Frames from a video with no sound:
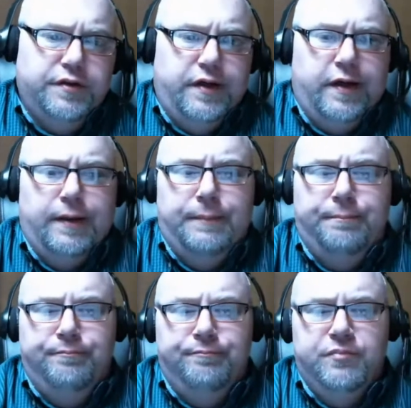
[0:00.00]

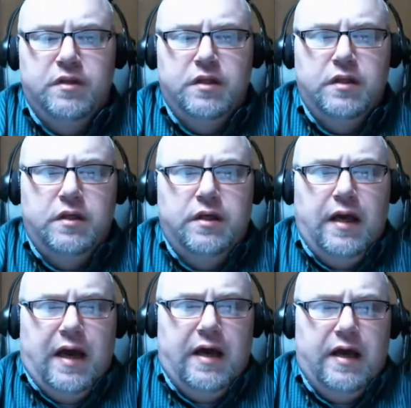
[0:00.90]

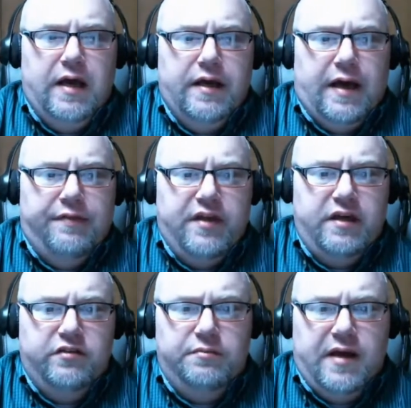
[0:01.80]
I
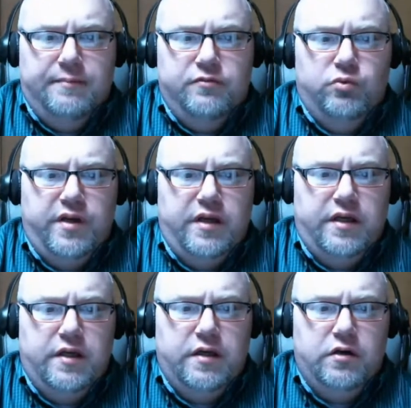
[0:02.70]
think sometimes
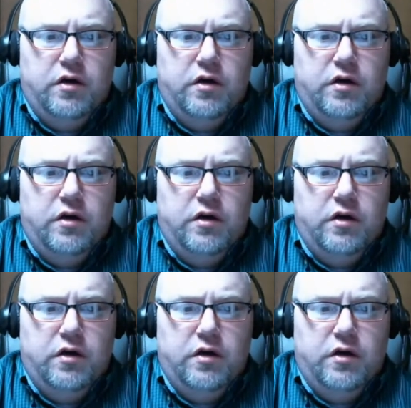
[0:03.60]
we